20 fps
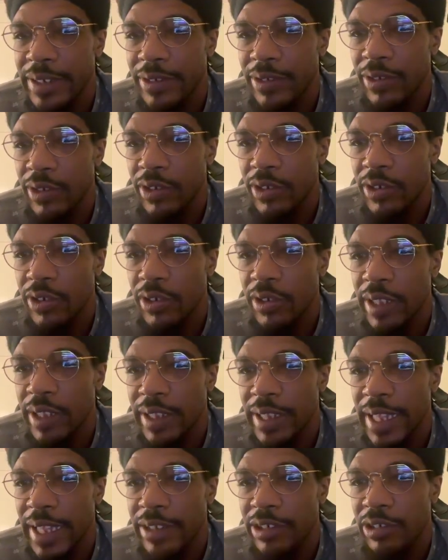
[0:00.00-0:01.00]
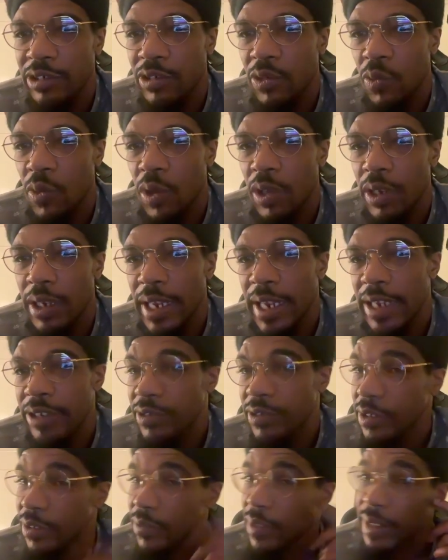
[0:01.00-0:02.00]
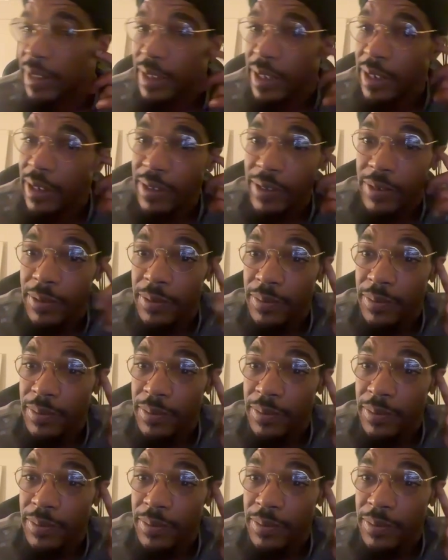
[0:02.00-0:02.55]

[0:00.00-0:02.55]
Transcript: so you know that that's your wallet address right there.